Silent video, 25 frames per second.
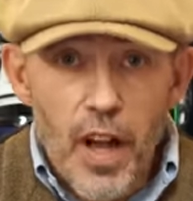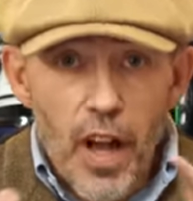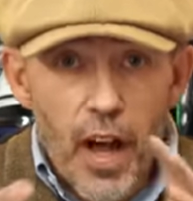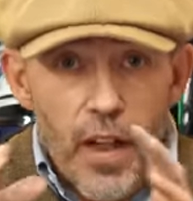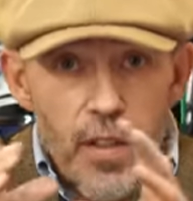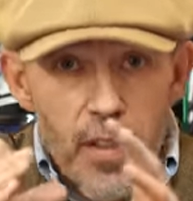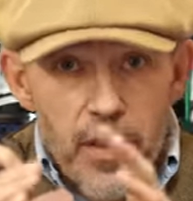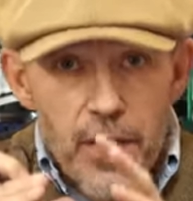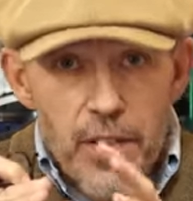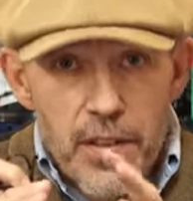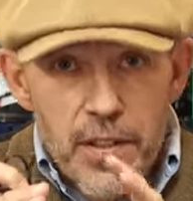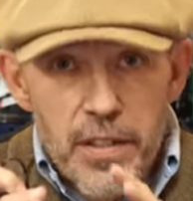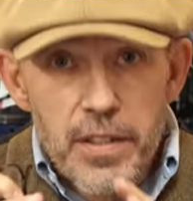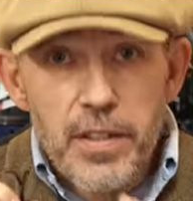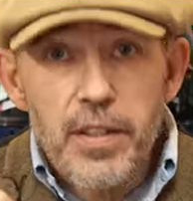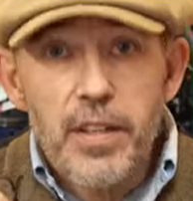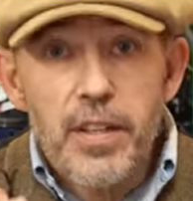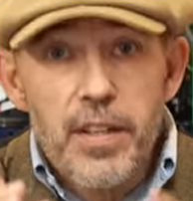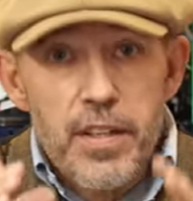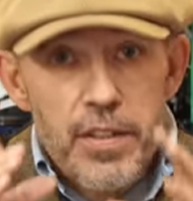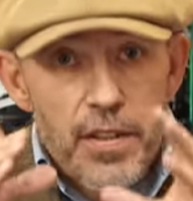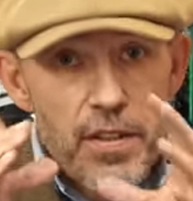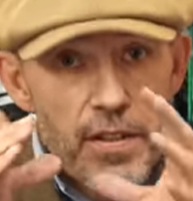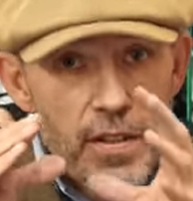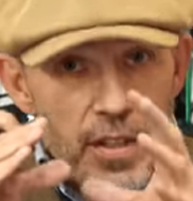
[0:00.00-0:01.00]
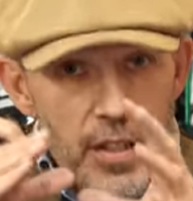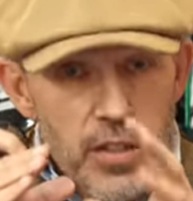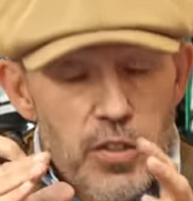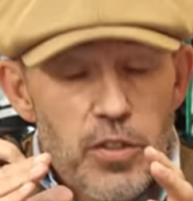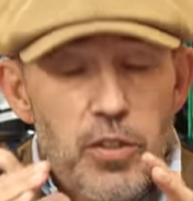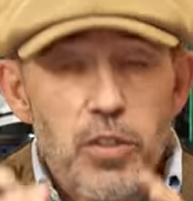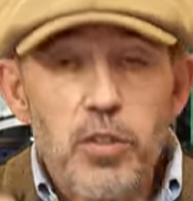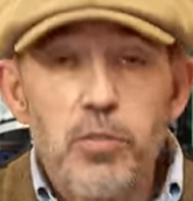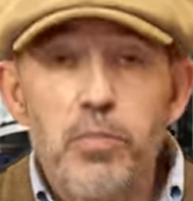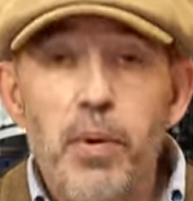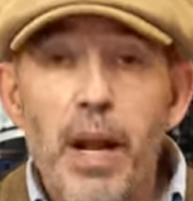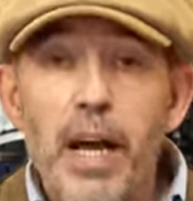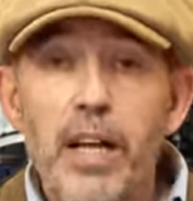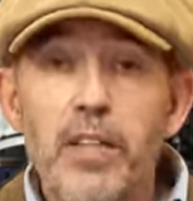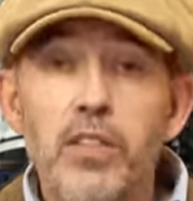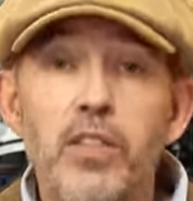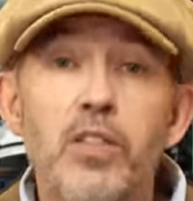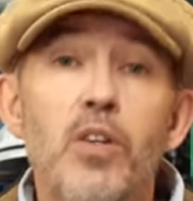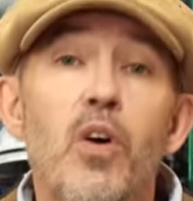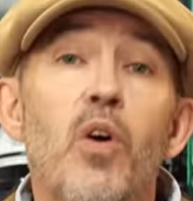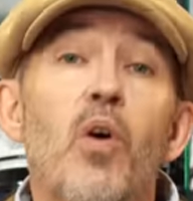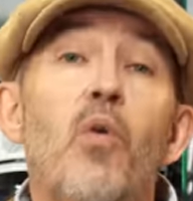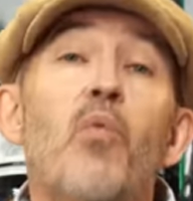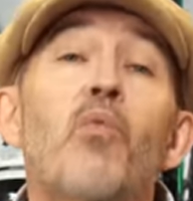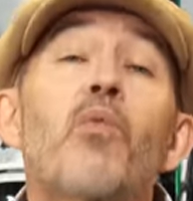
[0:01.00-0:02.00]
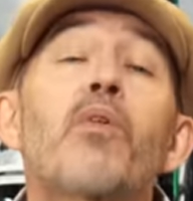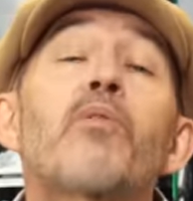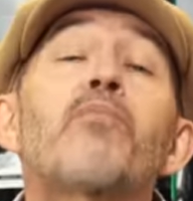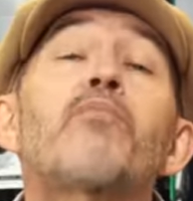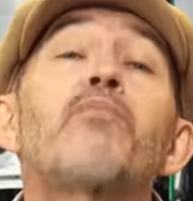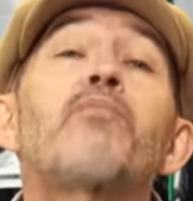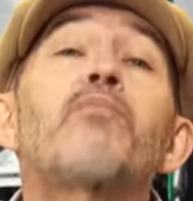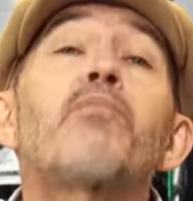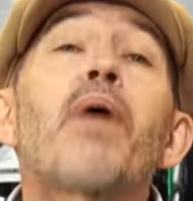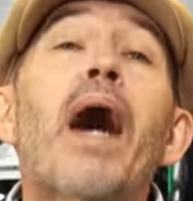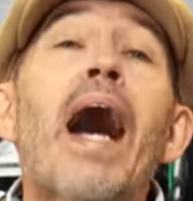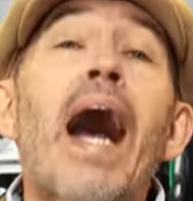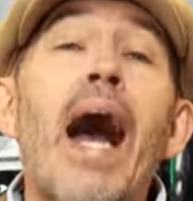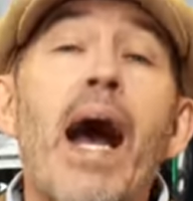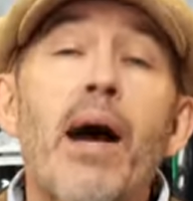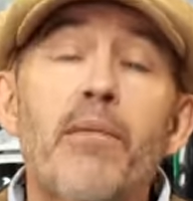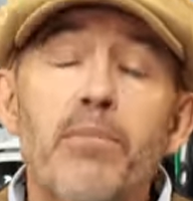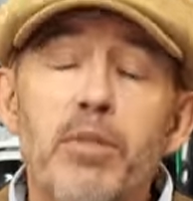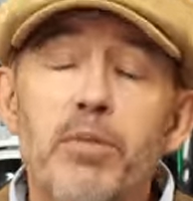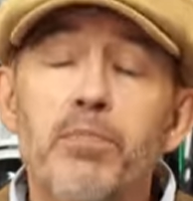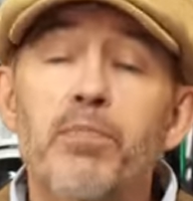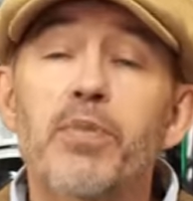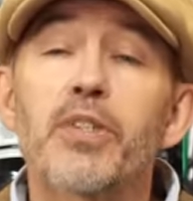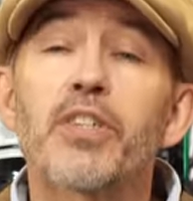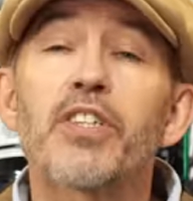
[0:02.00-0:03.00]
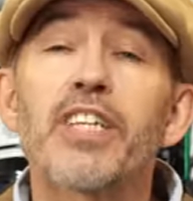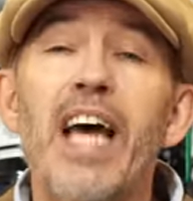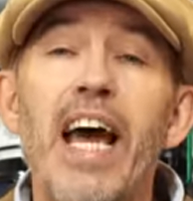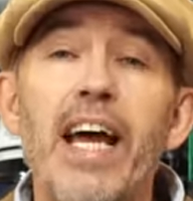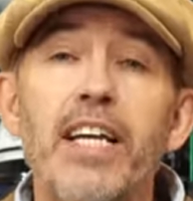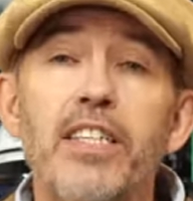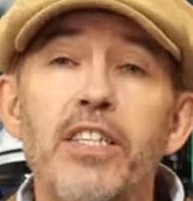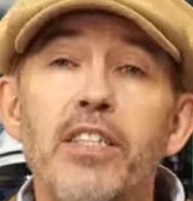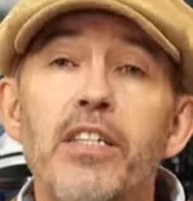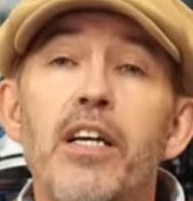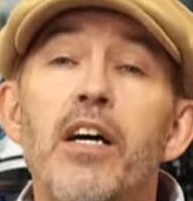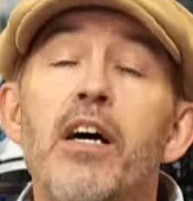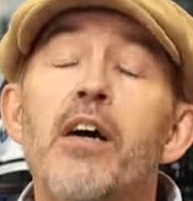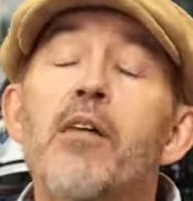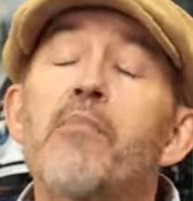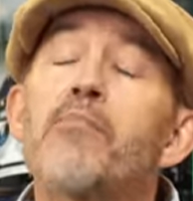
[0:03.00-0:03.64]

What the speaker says: other than these two brands, would perhaps protest,